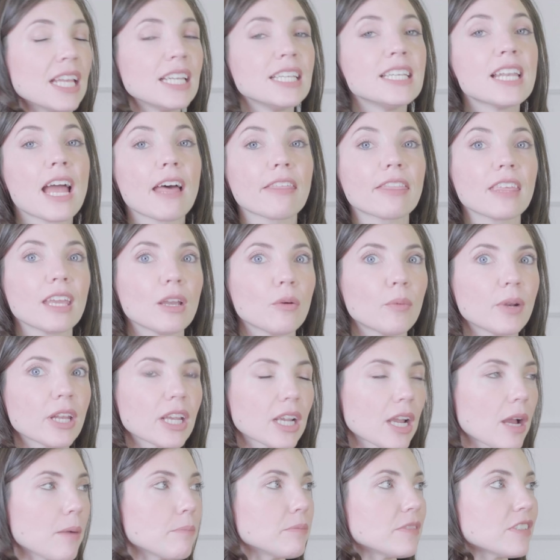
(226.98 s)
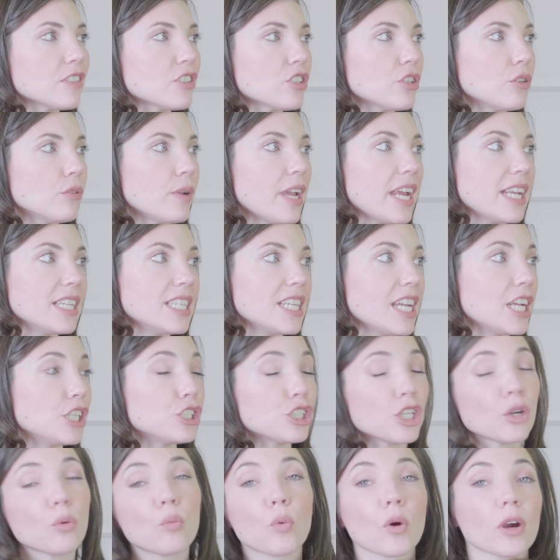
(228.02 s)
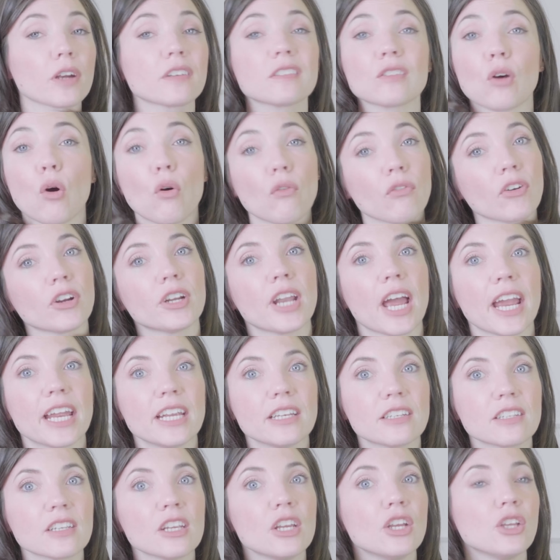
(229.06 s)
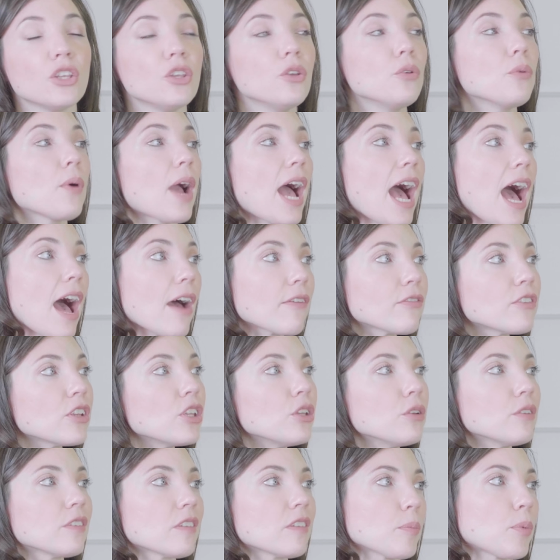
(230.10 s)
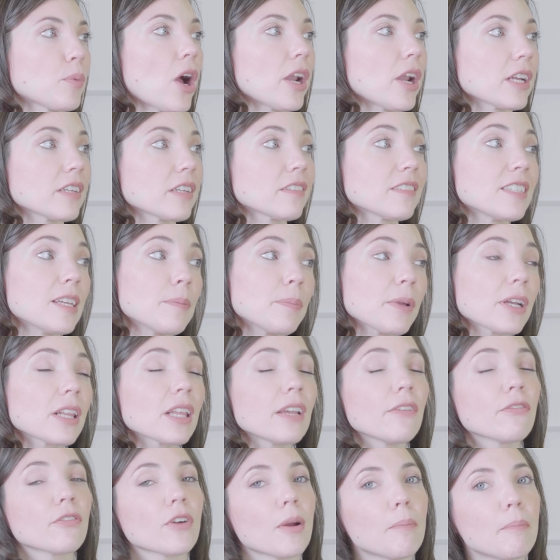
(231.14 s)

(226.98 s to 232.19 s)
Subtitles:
Nothing when it comes to anti-aging works overnight. You have to use the products typically for a